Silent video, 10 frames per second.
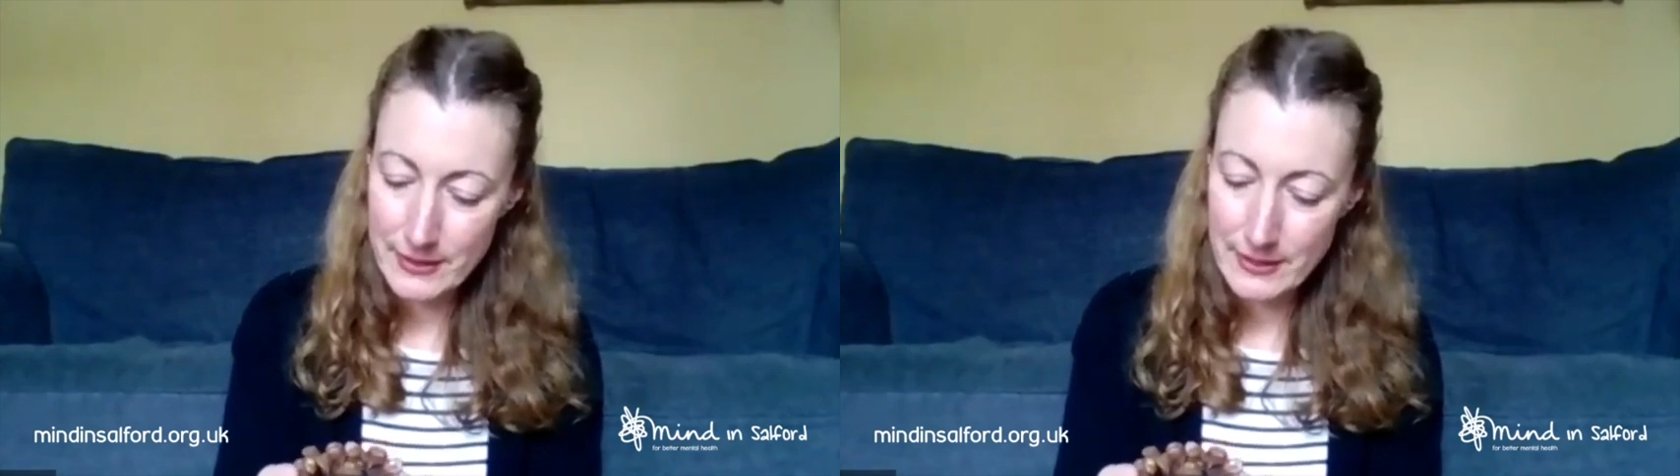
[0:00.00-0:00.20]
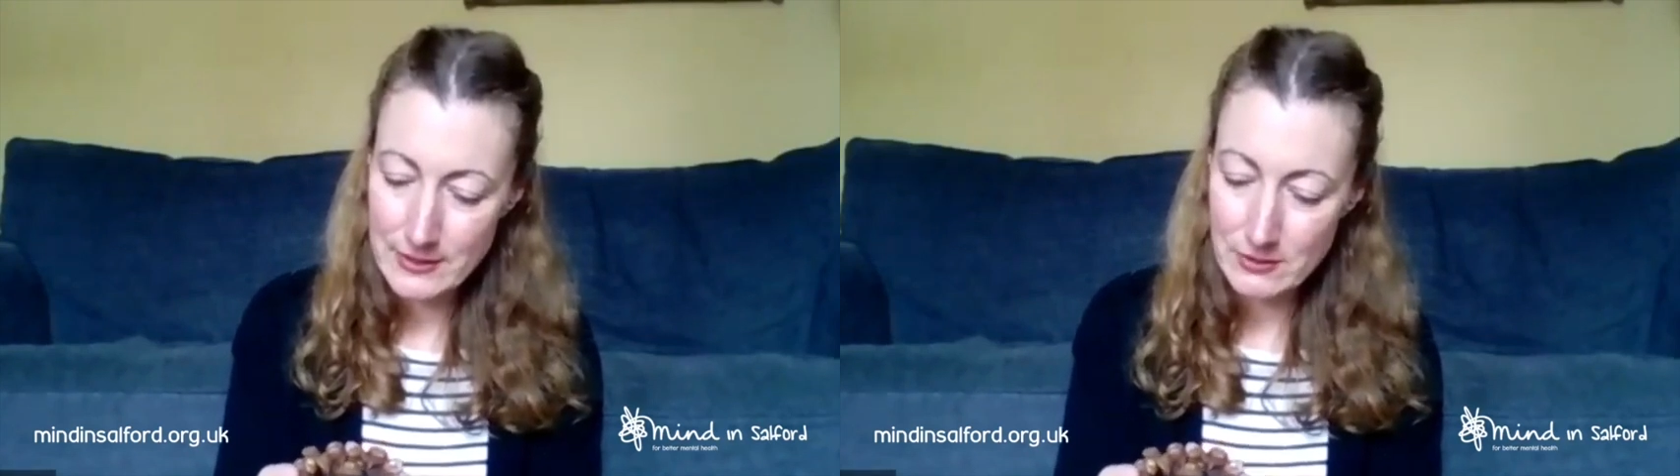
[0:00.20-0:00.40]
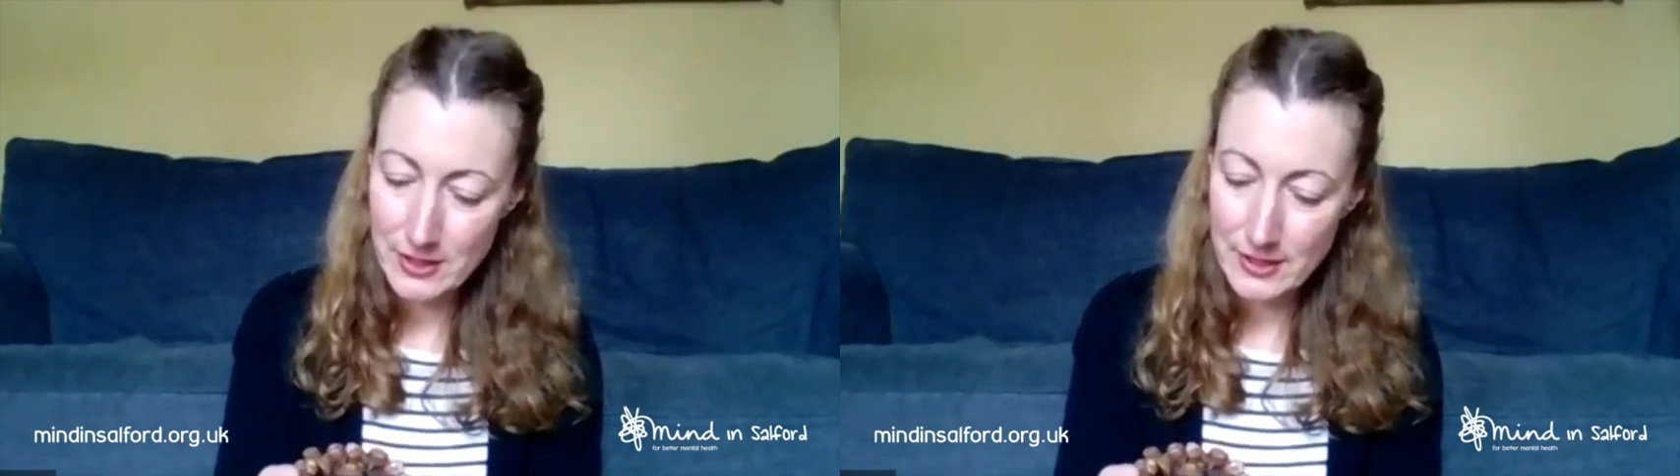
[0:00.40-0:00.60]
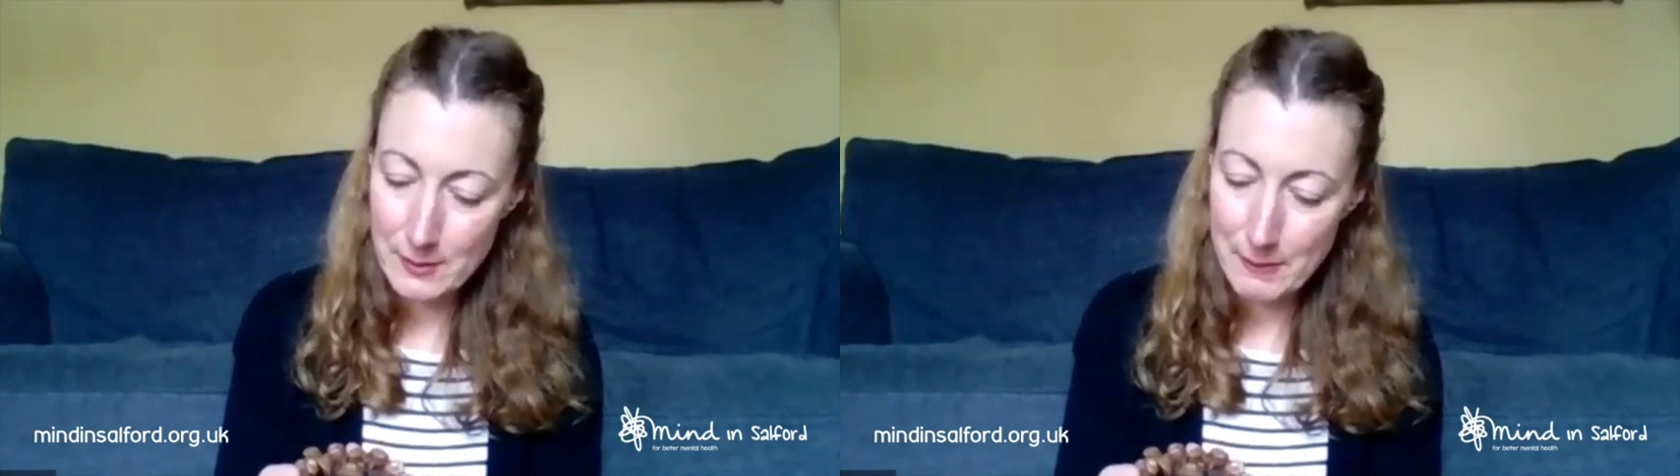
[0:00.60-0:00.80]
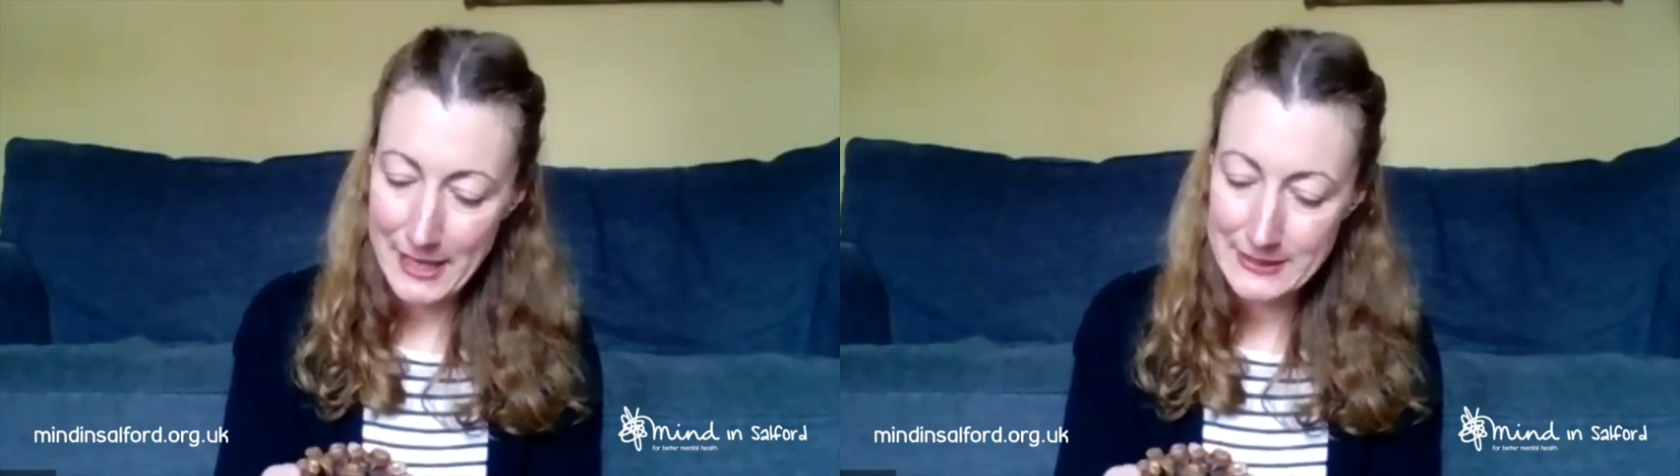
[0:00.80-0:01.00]
So looking at the
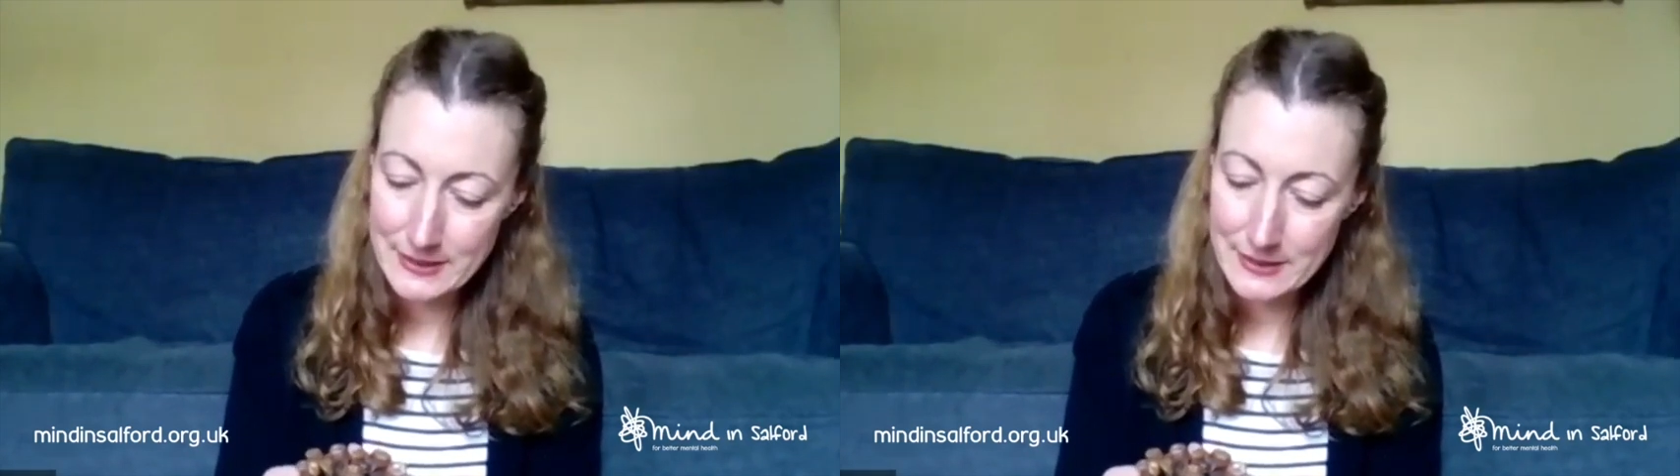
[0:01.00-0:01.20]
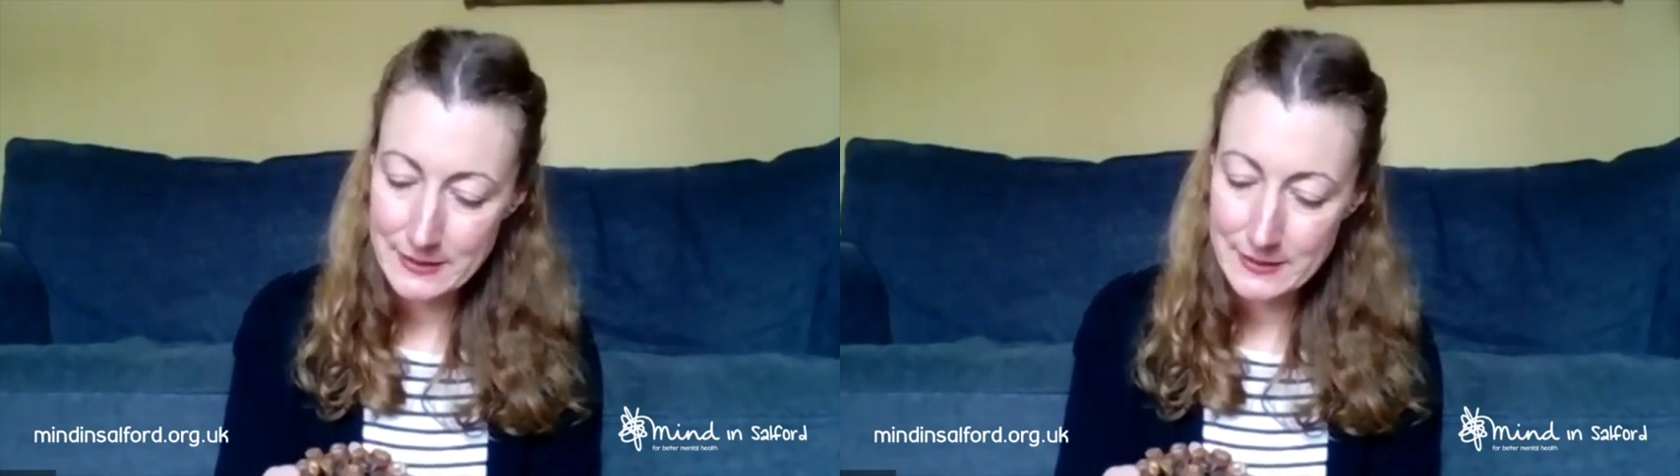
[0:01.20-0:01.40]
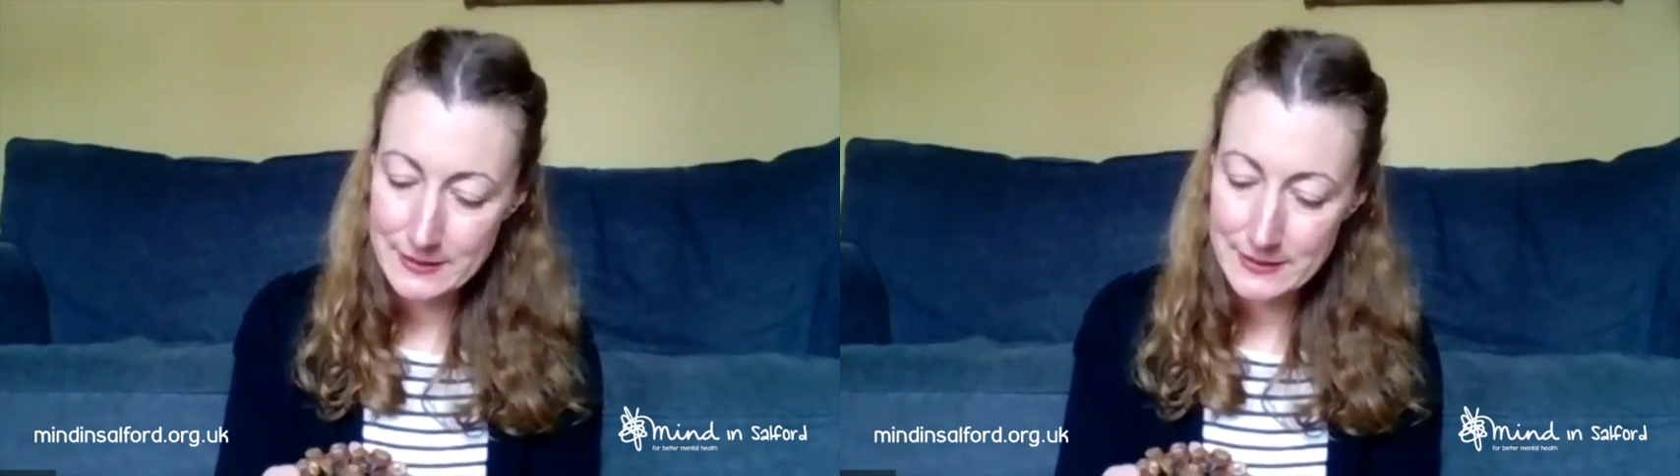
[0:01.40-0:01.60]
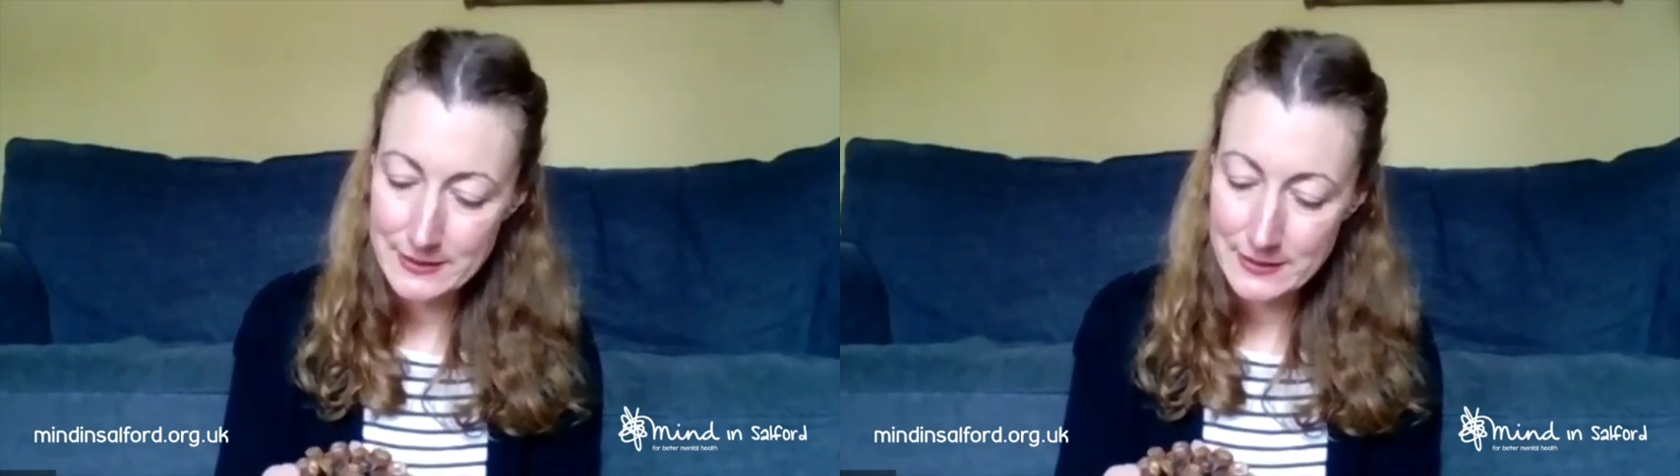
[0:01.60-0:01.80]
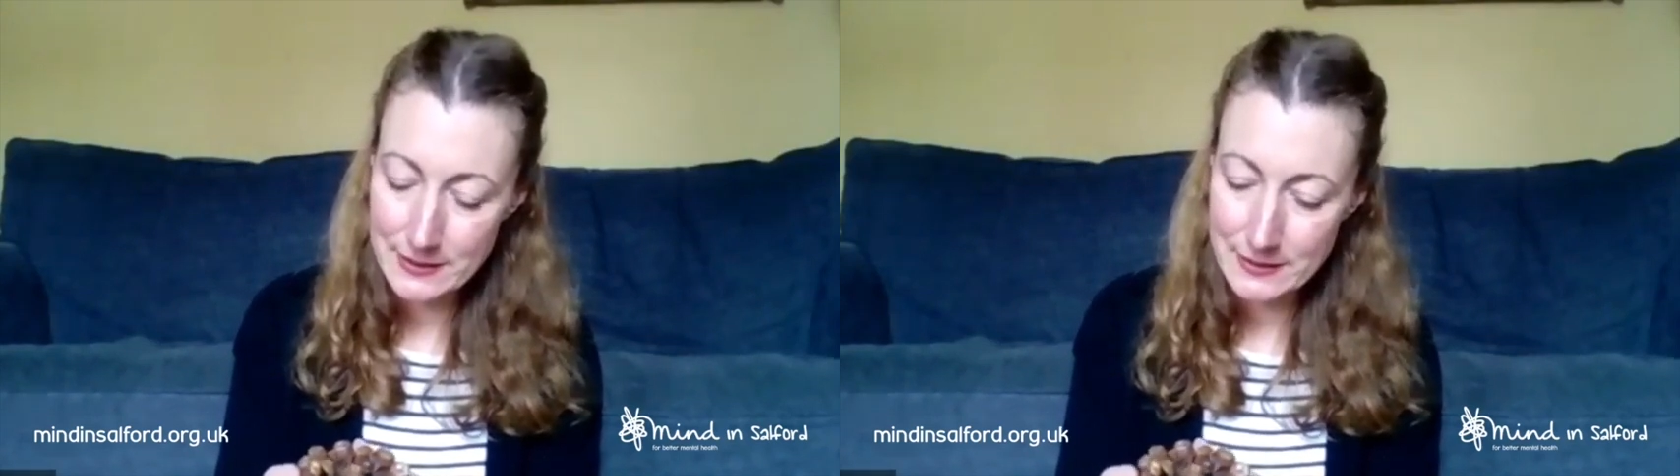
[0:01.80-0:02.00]
patterns.